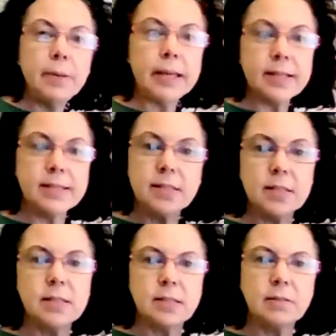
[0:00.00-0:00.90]
because
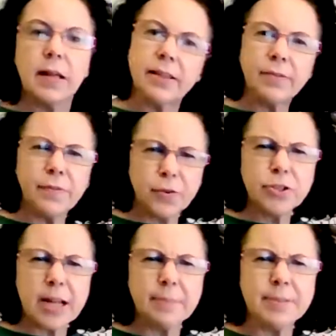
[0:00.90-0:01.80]
this is like the
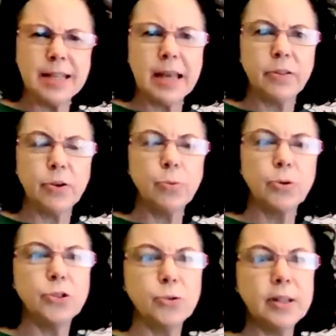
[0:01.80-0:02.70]
first time together
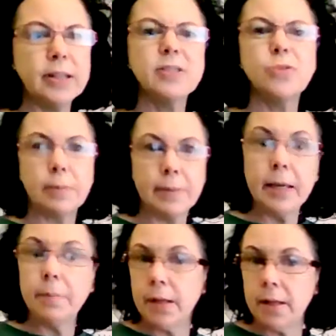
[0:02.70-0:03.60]
we're doing this, so I'm
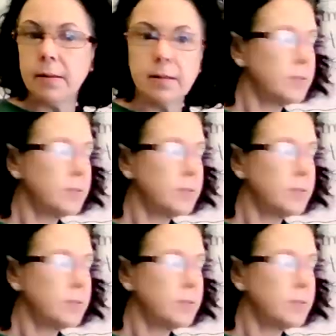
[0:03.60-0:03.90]
keeping it a